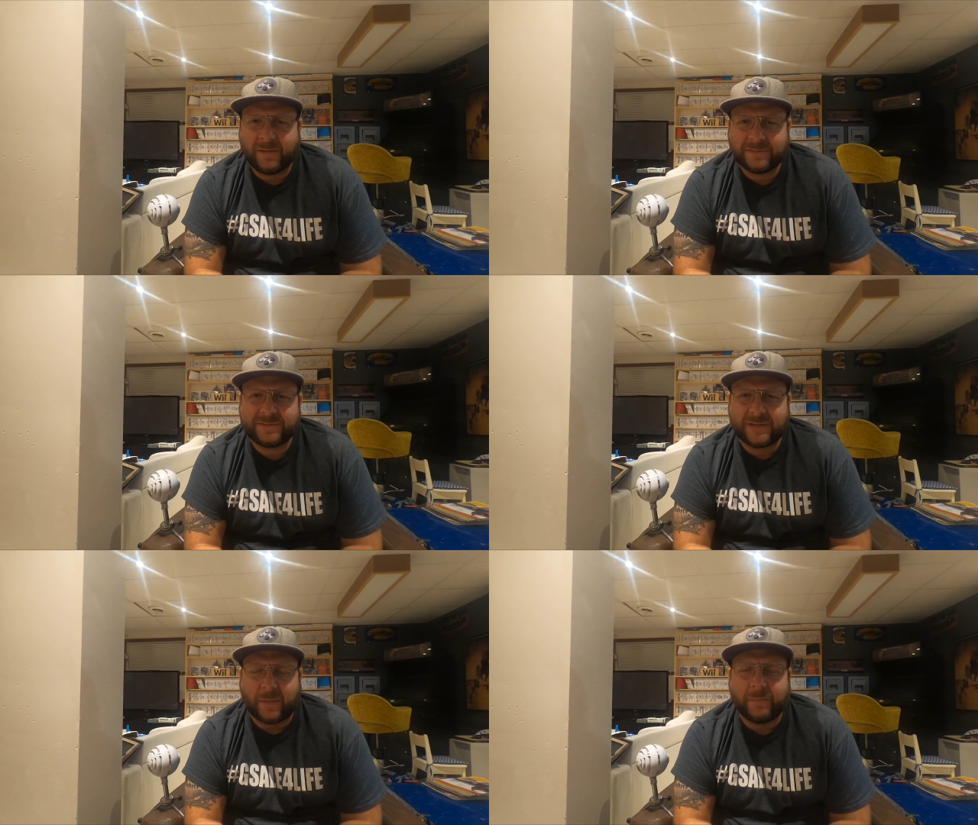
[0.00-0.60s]

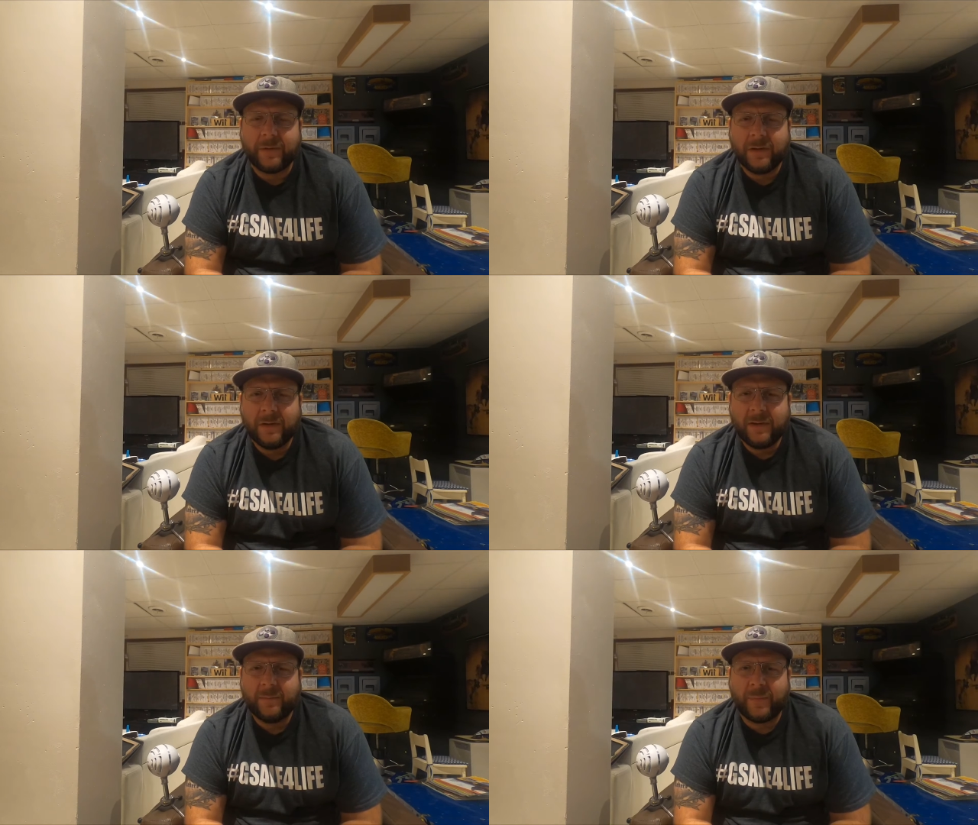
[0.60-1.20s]
some,
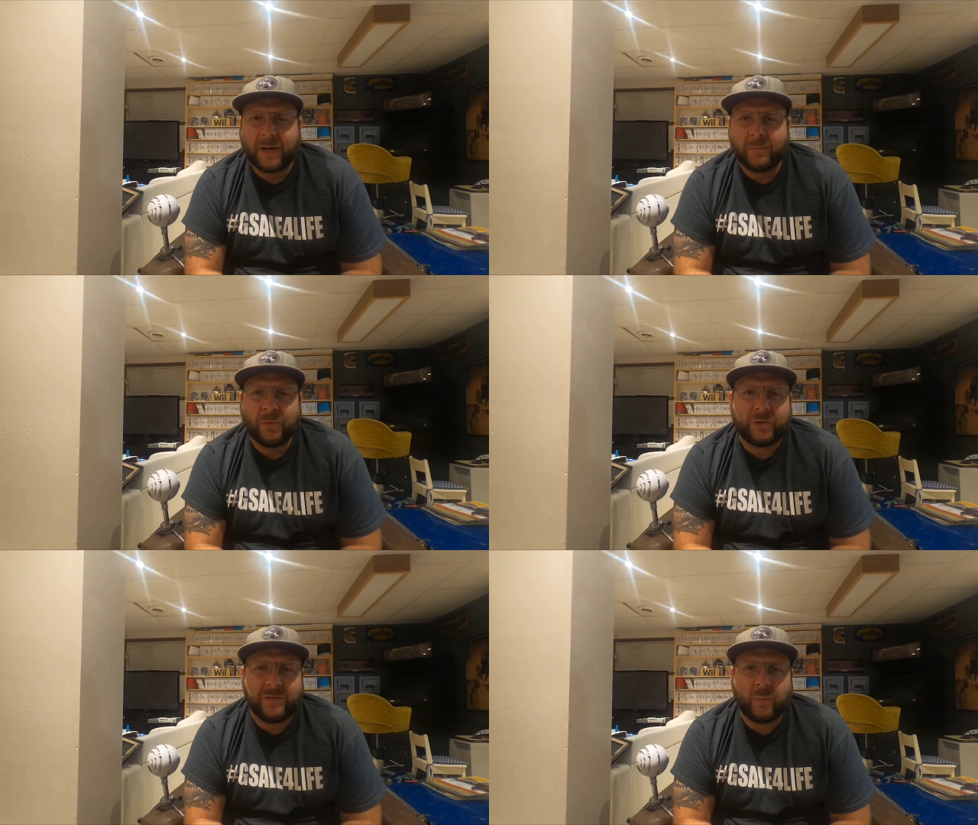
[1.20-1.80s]
but I'm
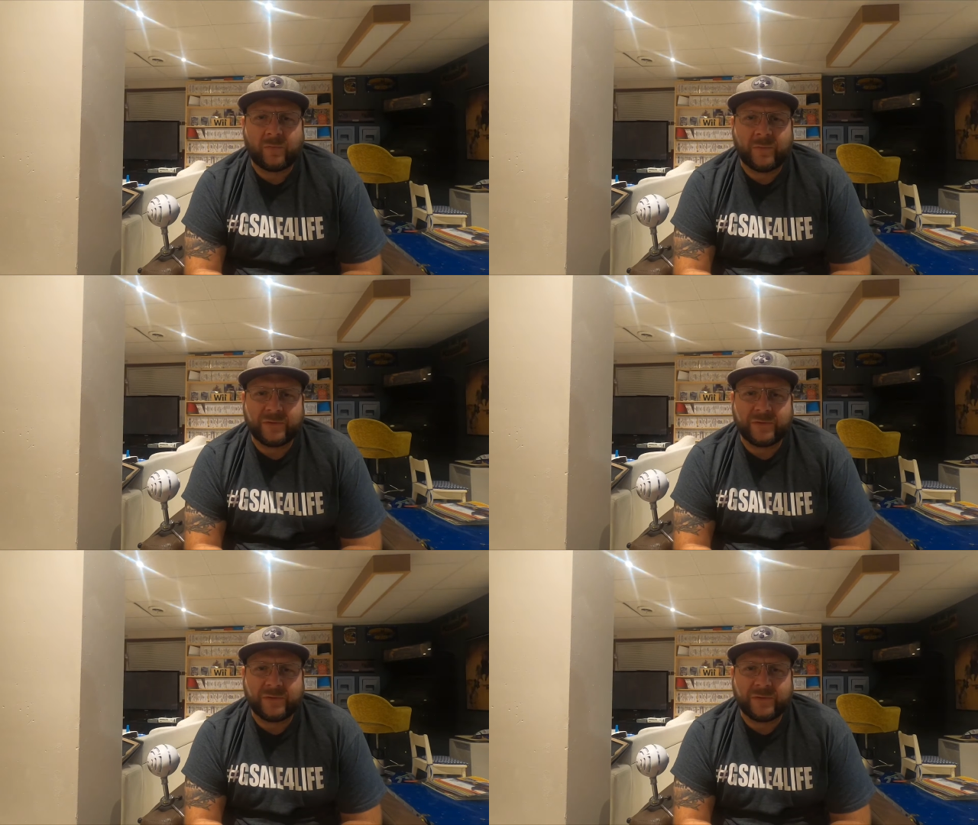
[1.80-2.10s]
looking more